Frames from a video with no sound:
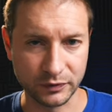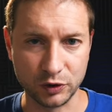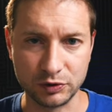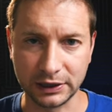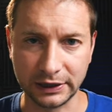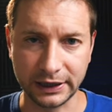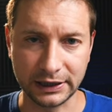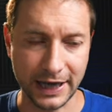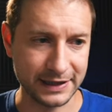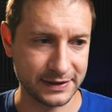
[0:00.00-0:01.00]
utility
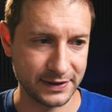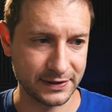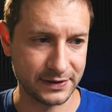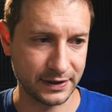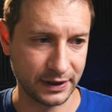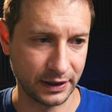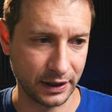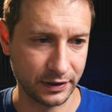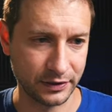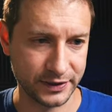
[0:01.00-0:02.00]
classes and
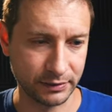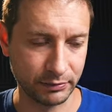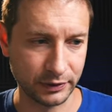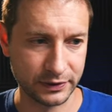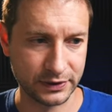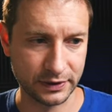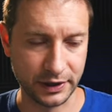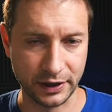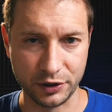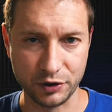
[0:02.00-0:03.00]
other symbols
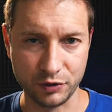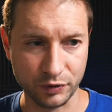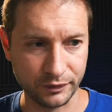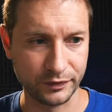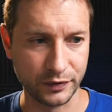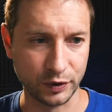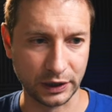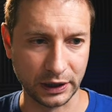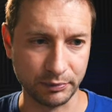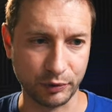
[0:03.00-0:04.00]
that are new you
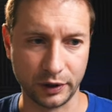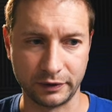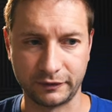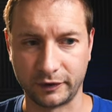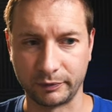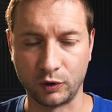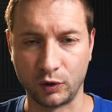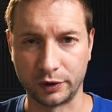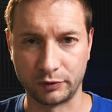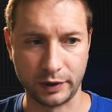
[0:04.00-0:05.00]
can import from
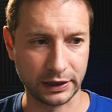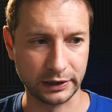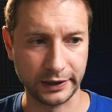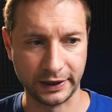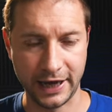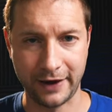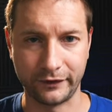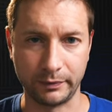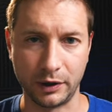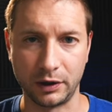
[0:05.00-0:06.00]
core directly and
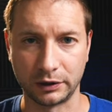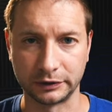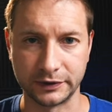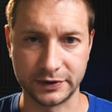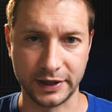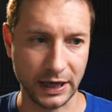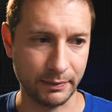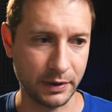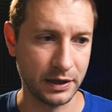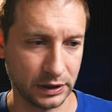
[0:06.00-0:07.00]
have them all on the
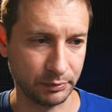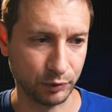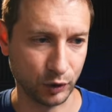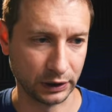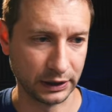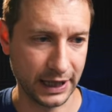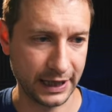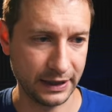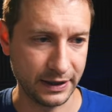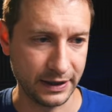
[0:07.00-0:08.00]
same import
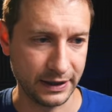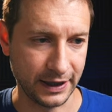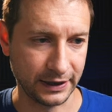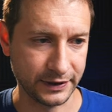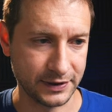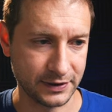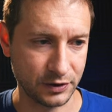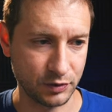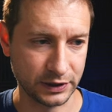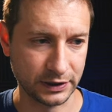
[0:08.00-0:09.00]
line. And this
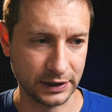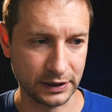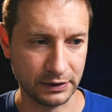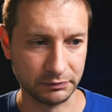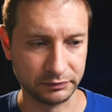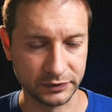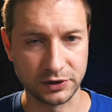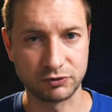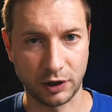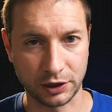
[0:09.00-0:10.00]
is using the
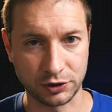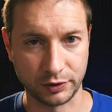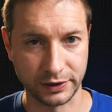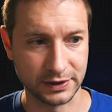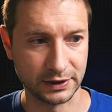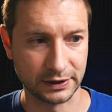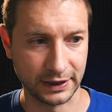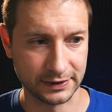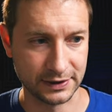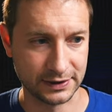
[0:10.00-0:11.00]
destructuring
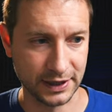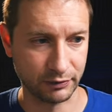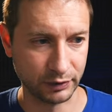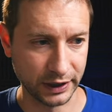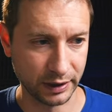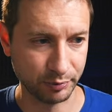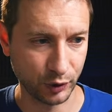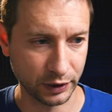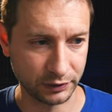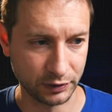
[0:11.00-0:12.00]
syntax. It's not really
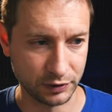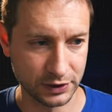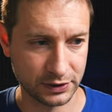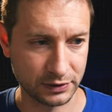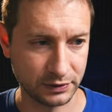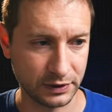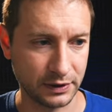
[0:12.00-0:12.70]
import, you're just